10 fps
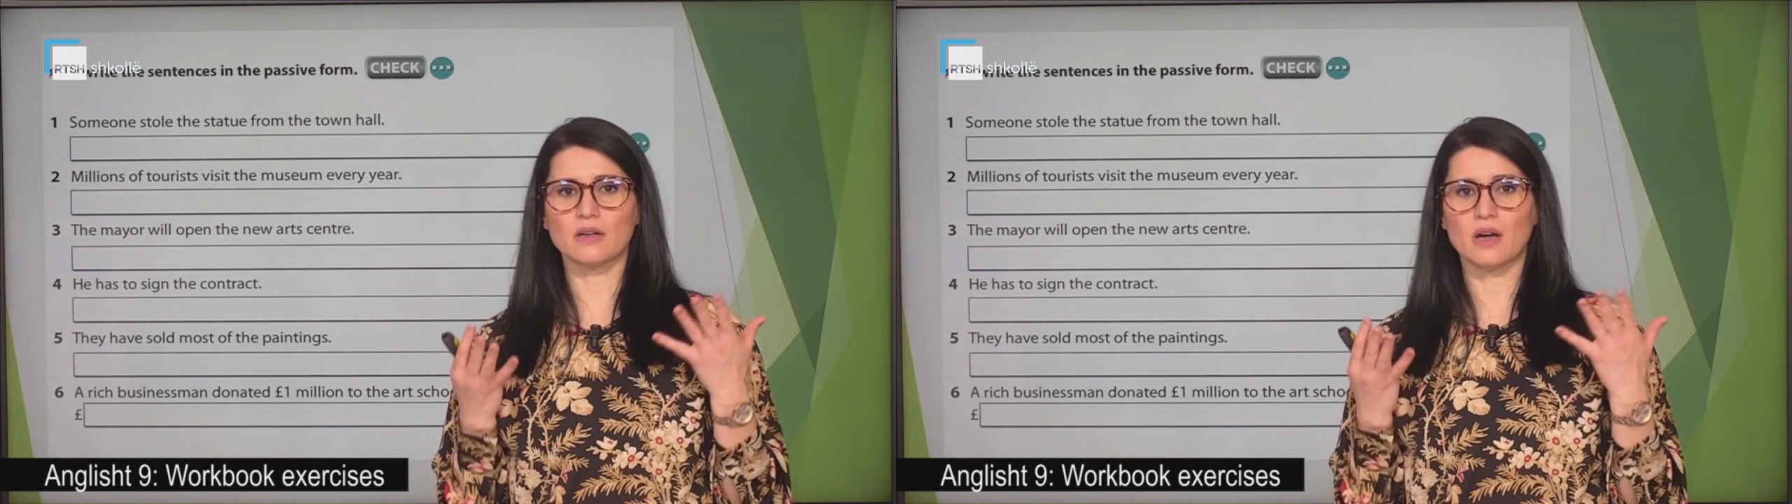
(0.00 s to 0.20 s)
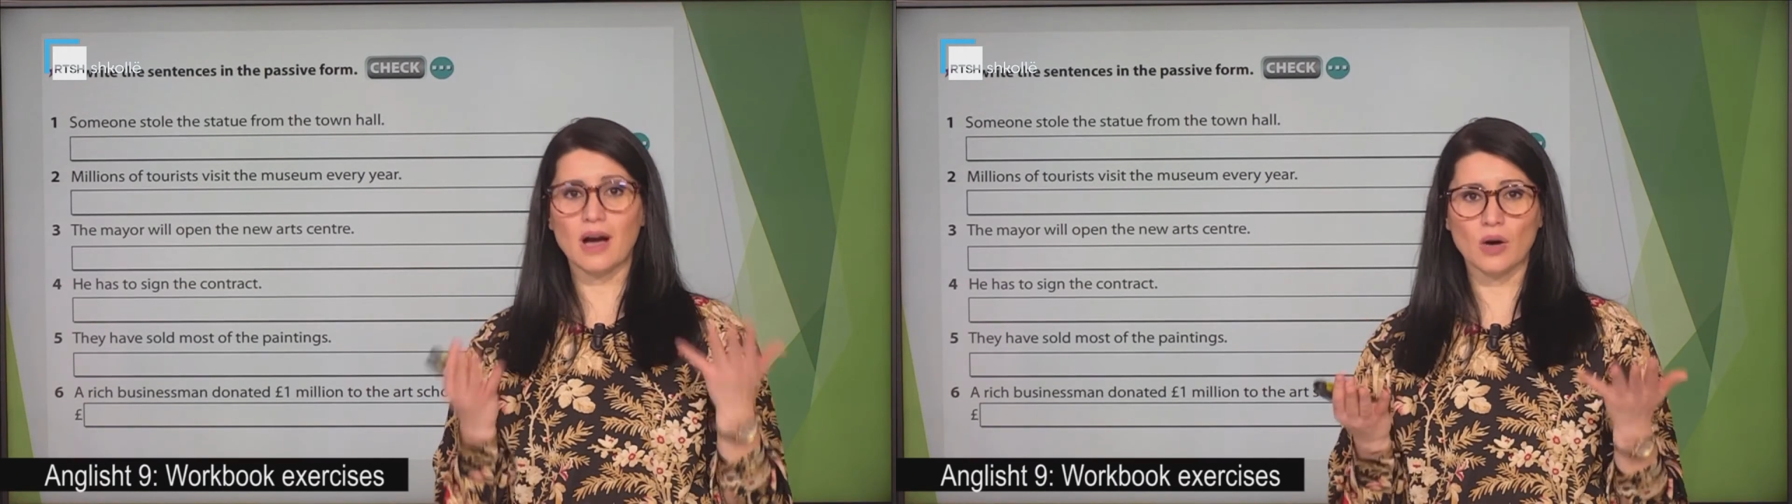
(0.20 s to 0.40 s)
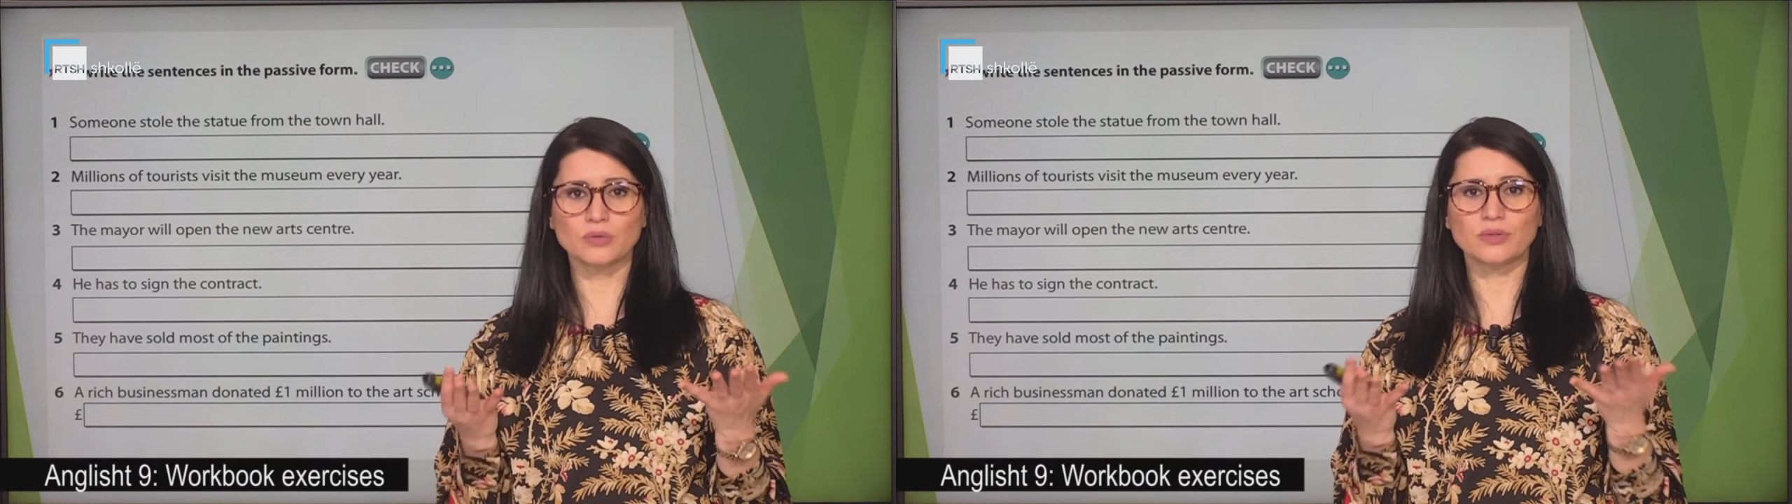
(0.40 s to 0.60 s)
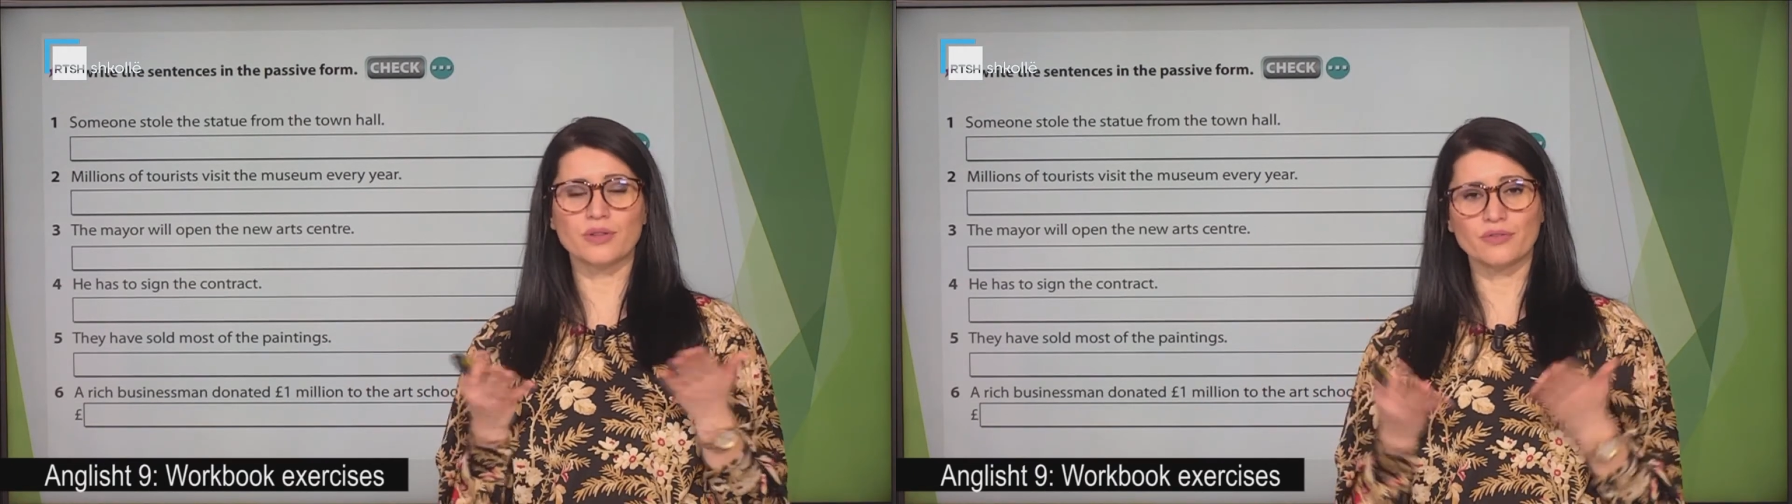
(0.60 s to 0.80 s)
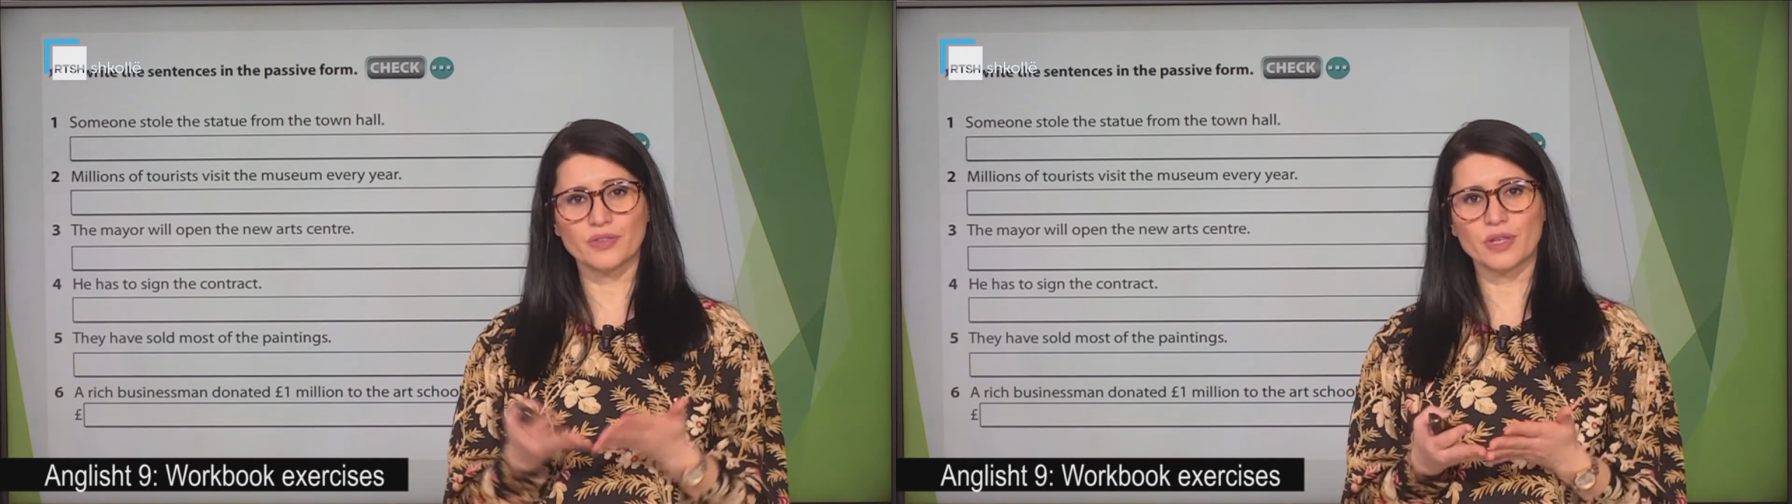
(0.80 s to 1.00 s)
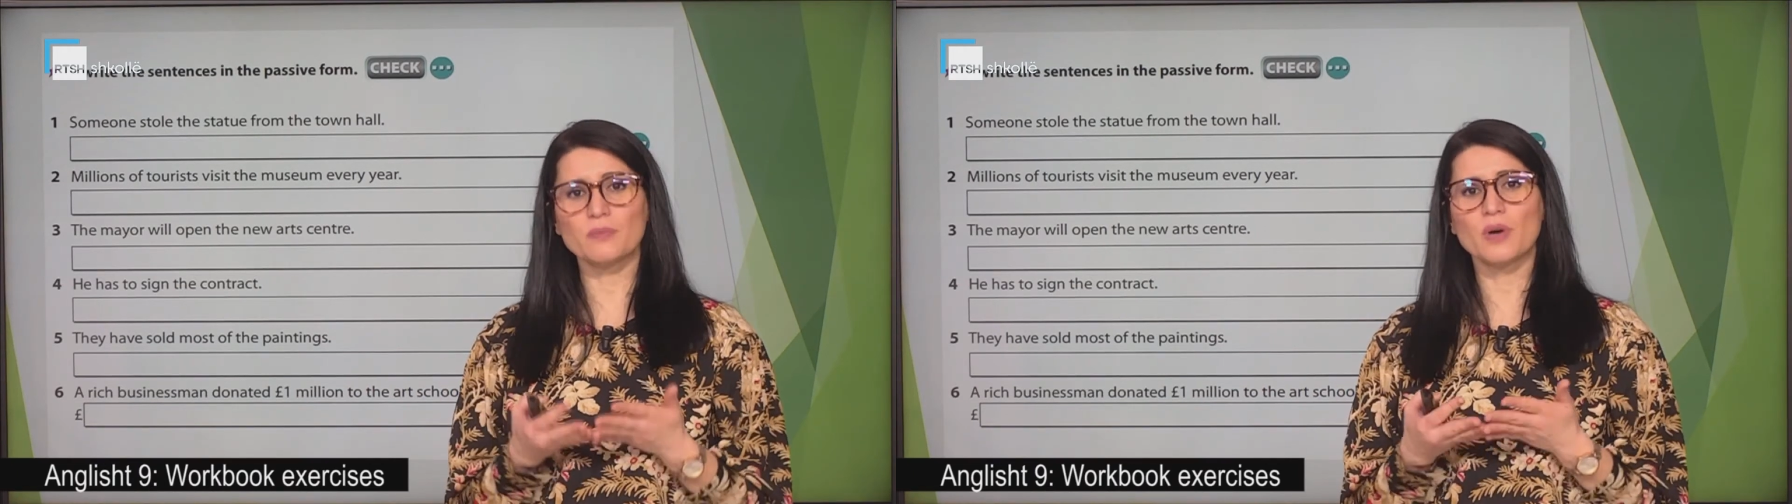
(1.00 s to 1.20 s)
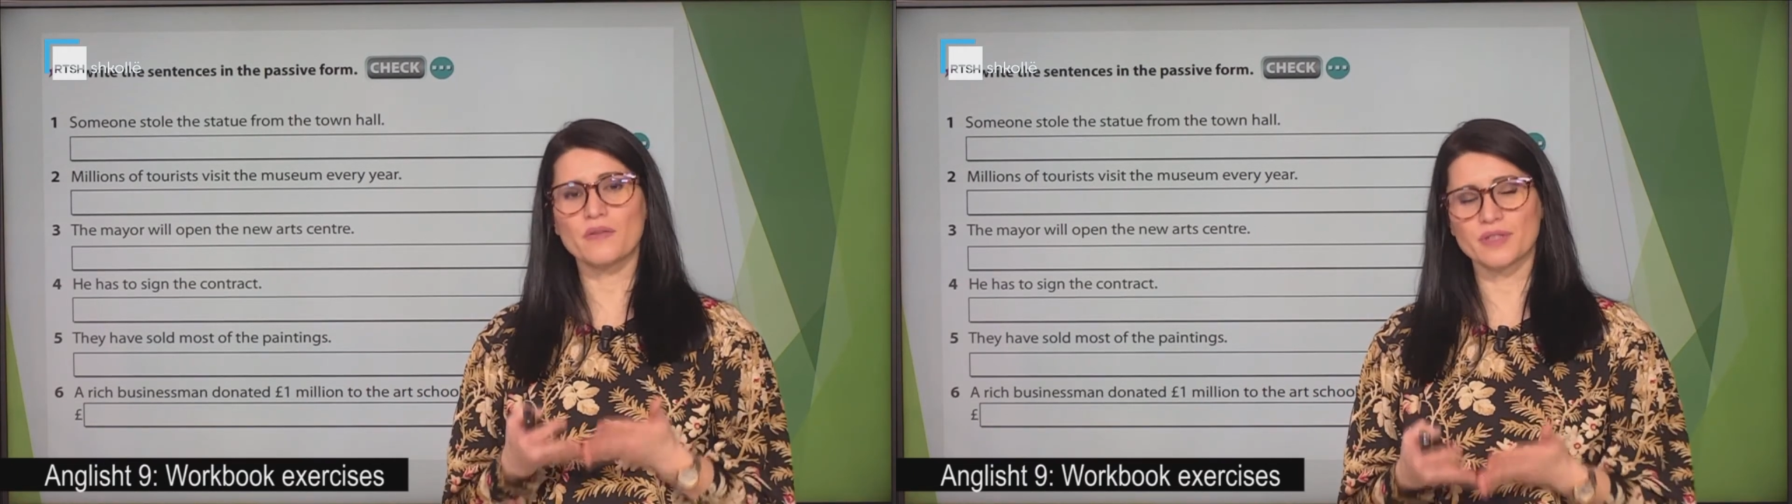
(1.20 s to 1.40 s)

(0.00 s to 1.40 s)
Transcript: out the verb of